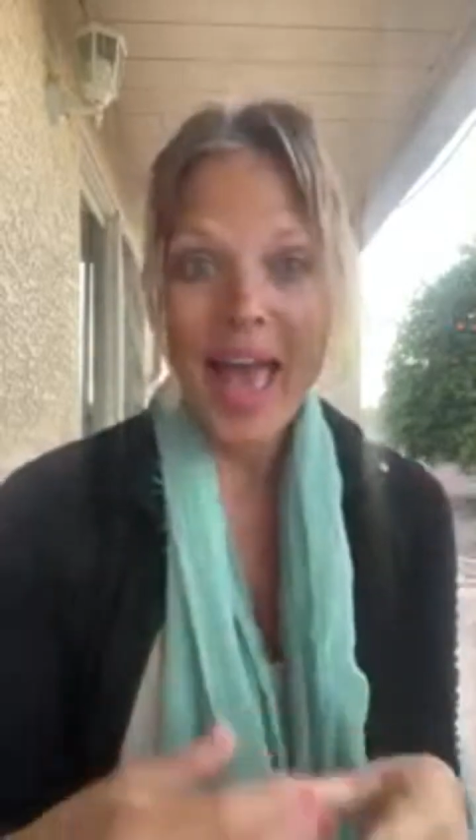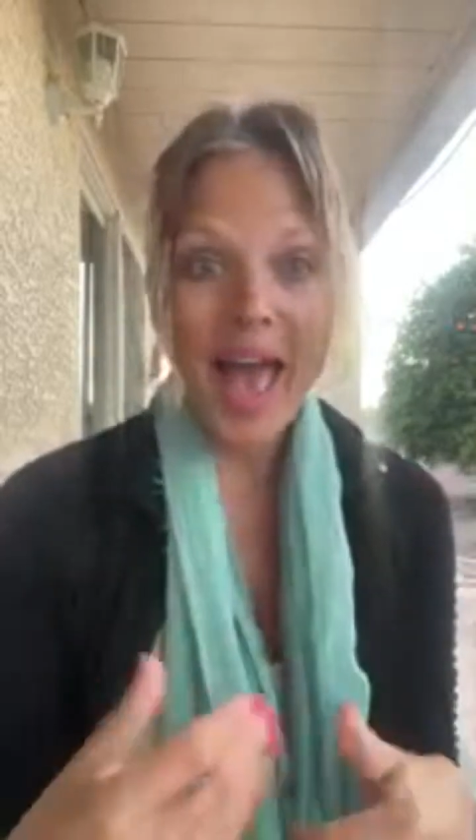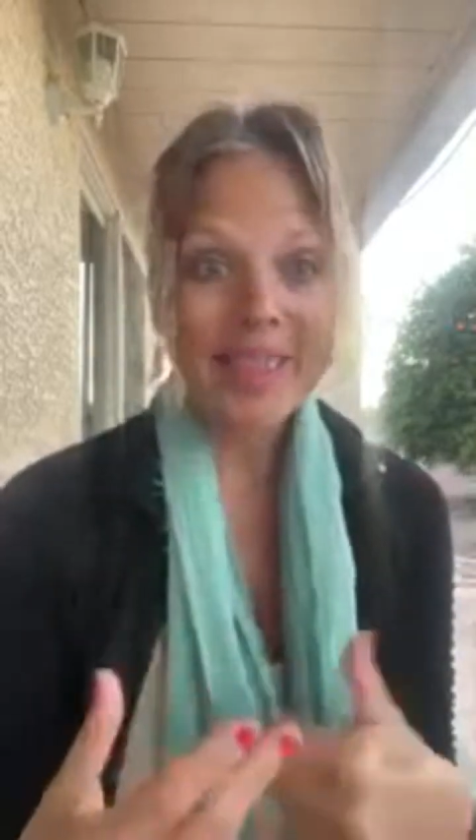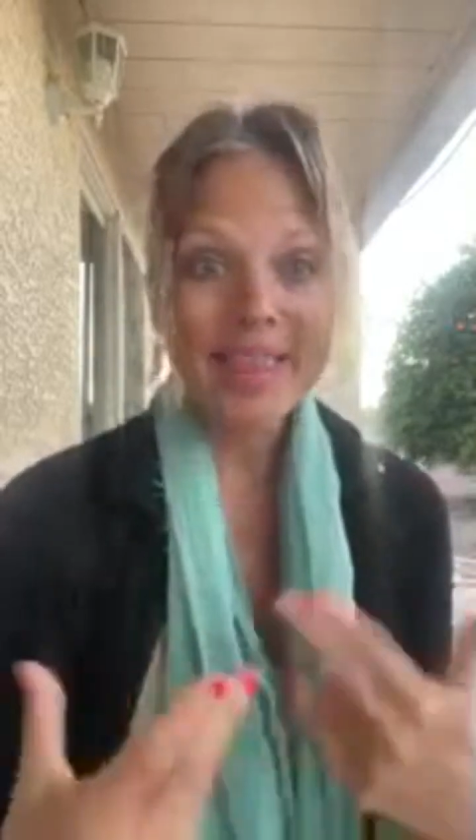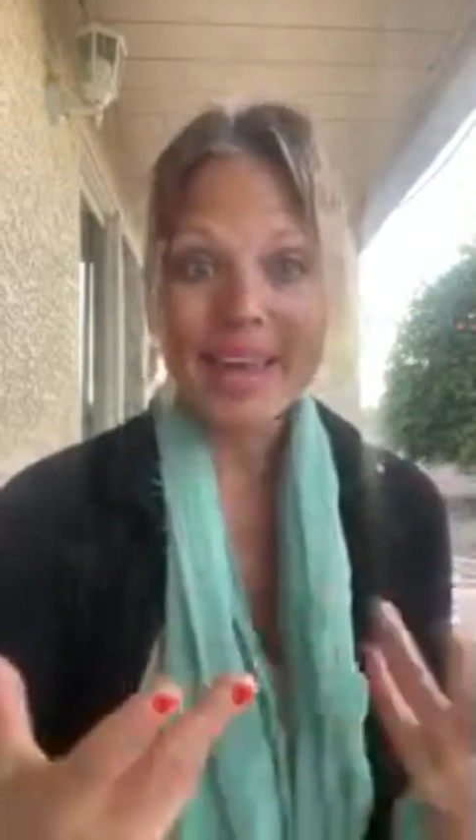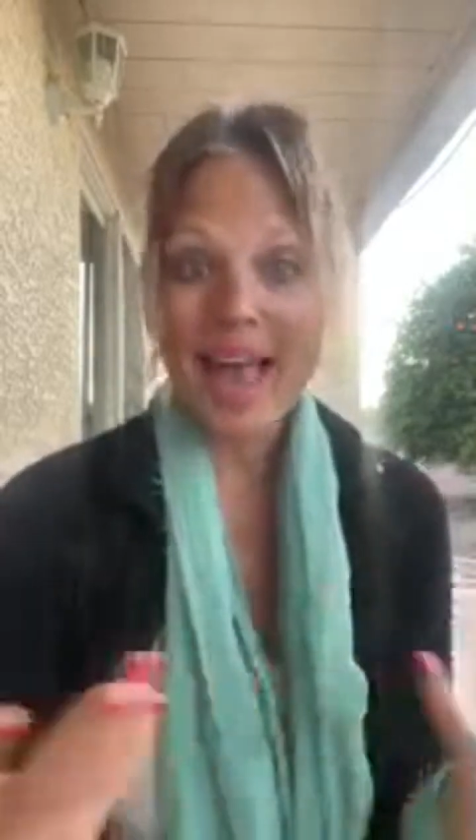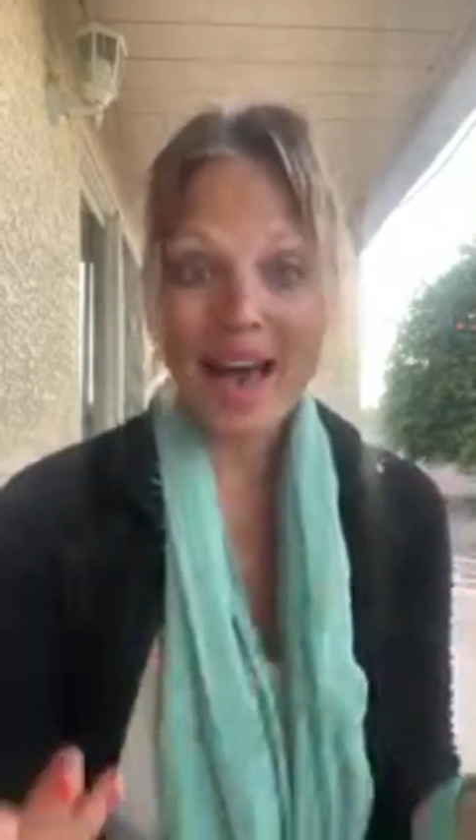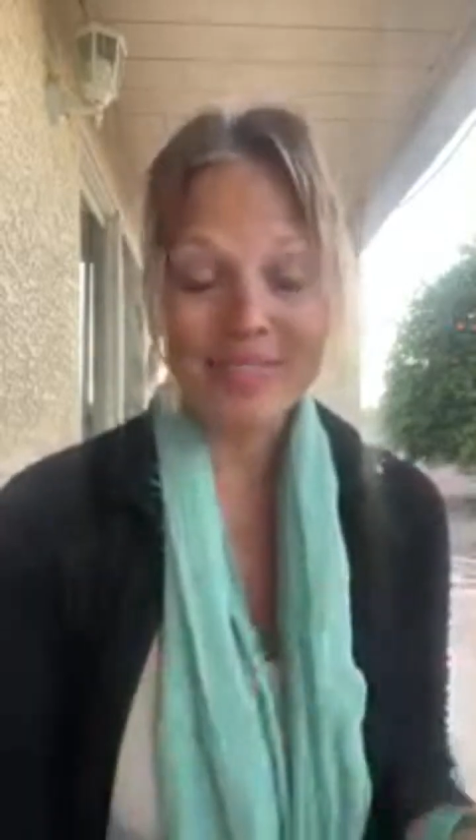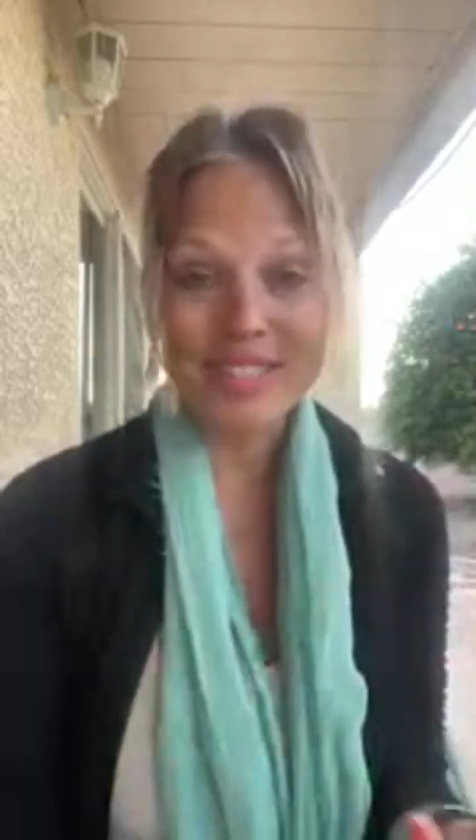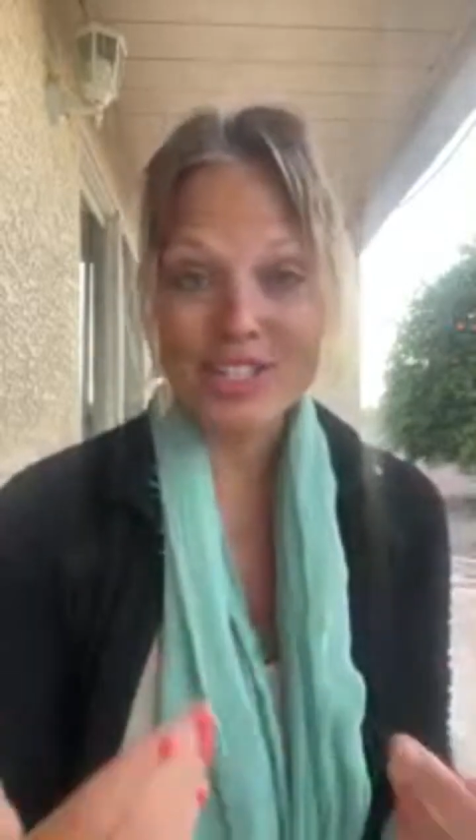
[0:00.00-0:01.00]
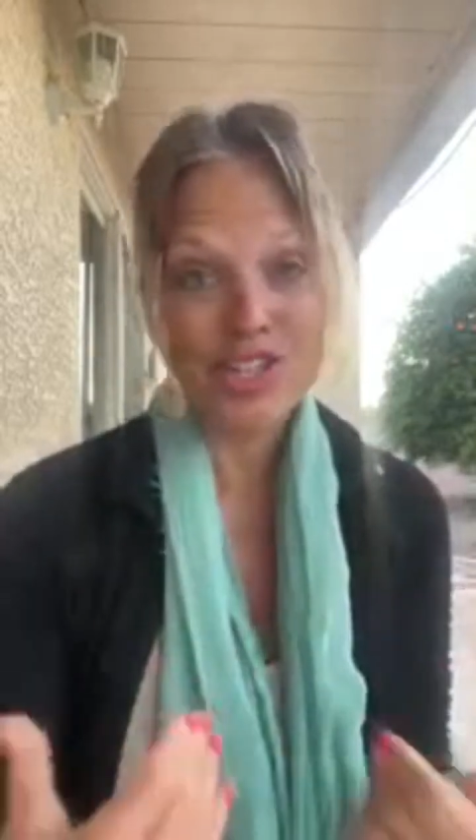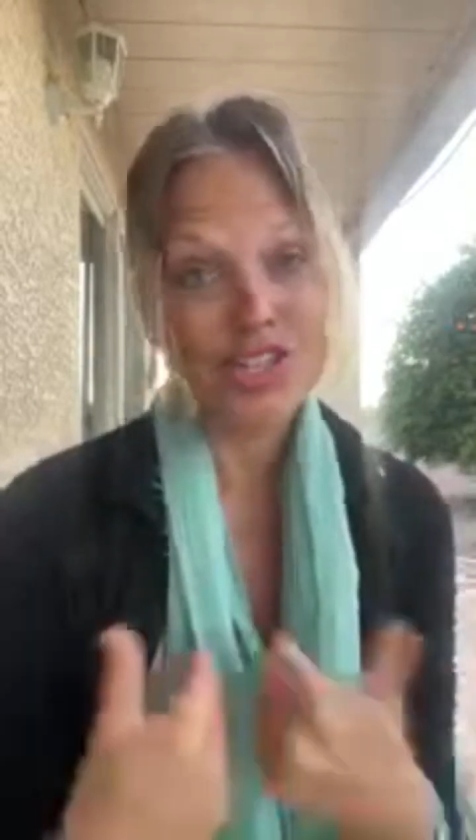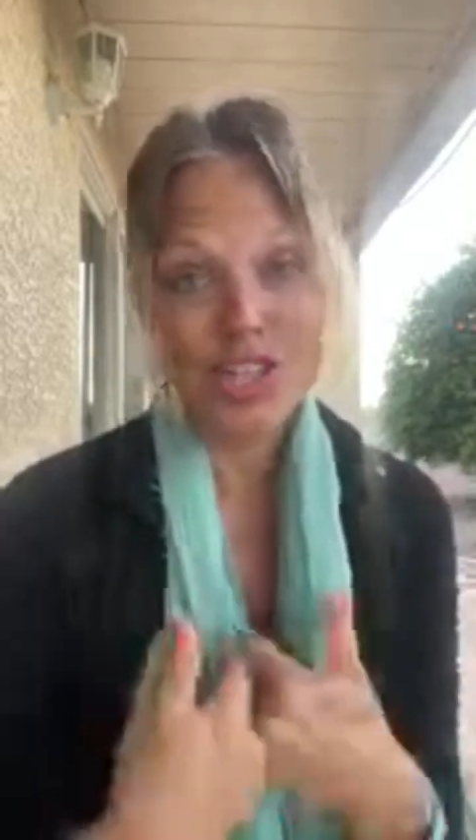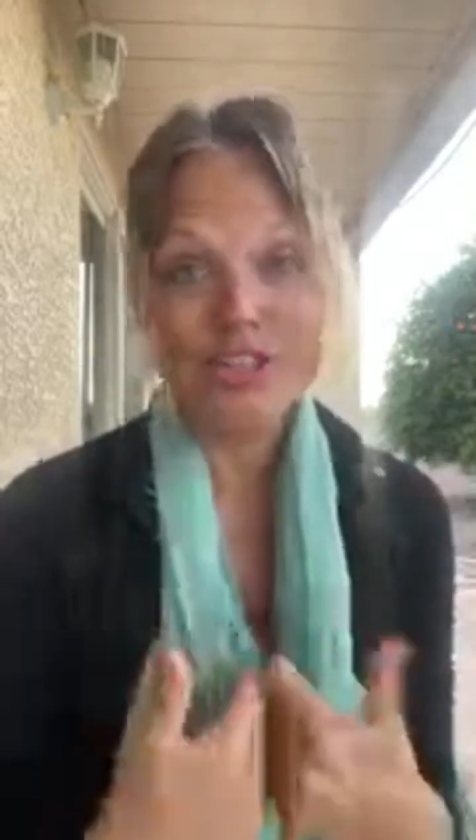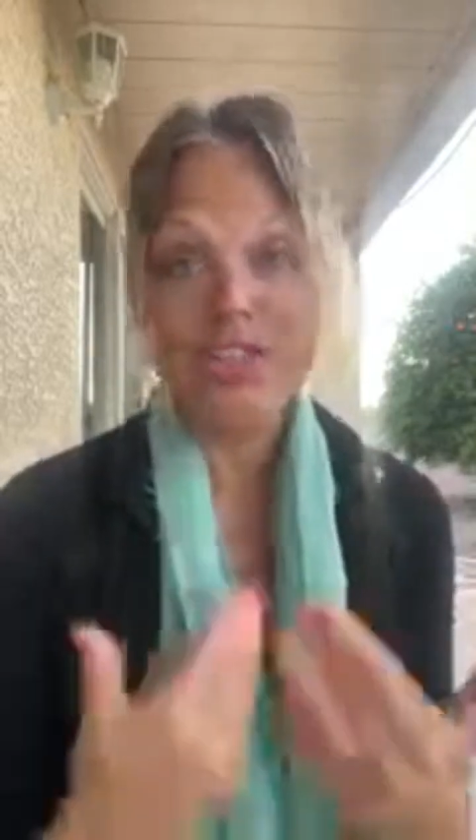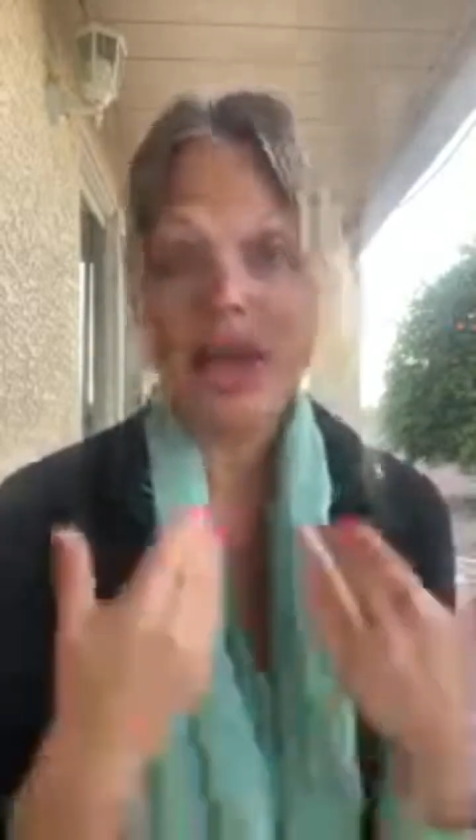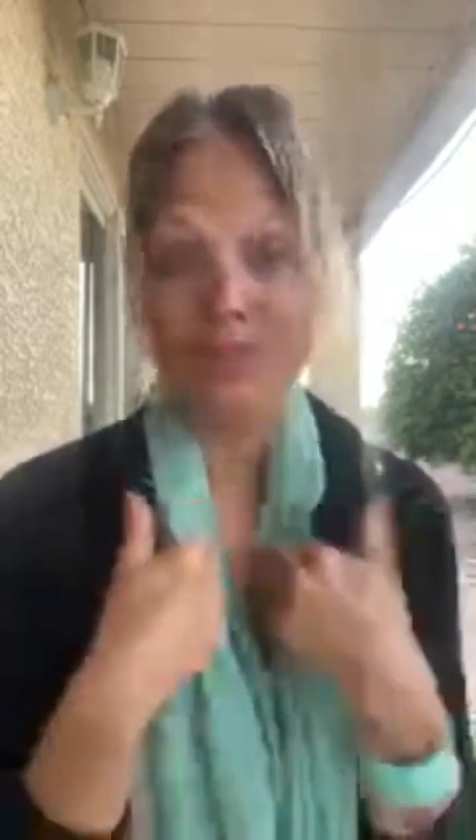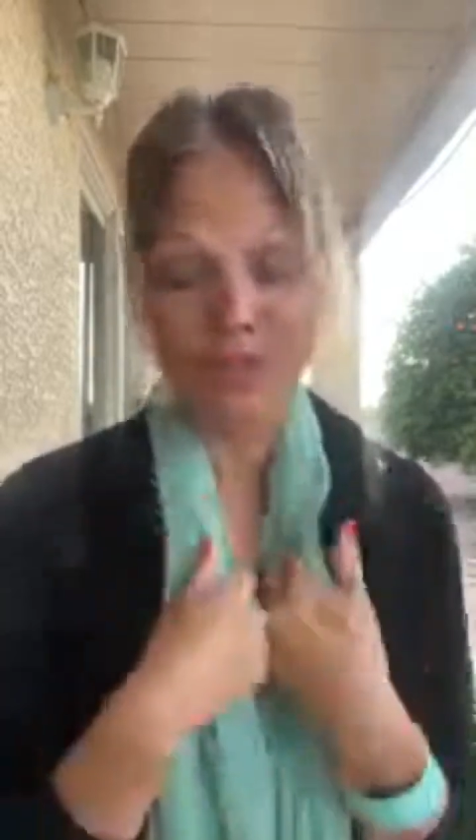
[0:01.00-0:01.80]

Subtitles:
and then having to shift that